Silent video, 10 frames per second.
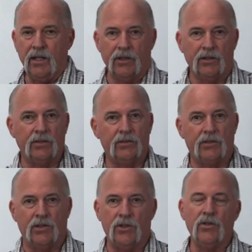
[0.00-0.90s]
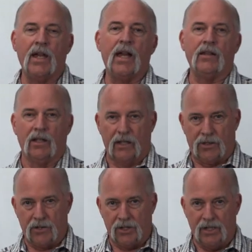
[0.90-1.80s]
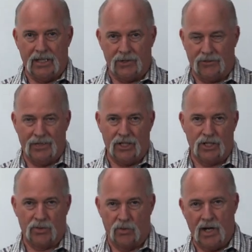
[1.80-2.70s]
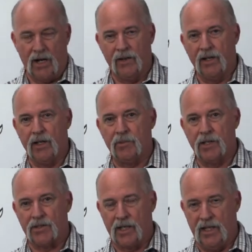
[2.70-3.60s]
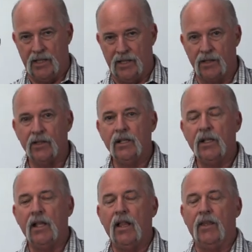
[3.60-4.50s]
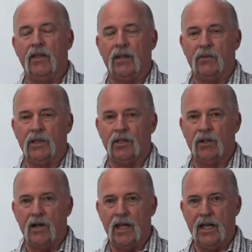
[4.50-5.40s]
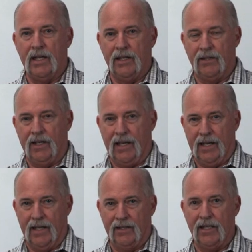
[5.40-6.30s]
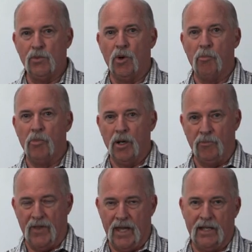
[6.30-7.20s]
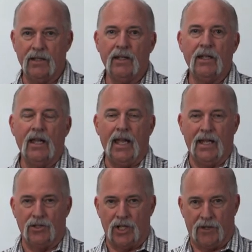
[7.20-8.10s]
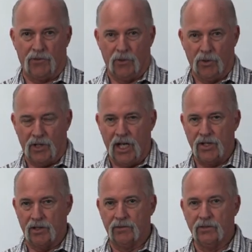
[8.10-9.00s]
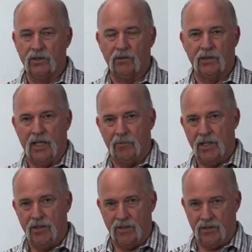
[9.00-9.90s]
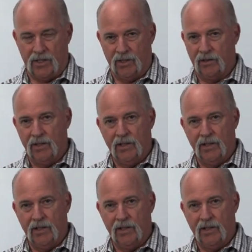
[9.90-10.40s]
to do that and the electrician has finished his wiring up inside there, then we can go ahead and he will bump that and check for rotation. What that means is he'll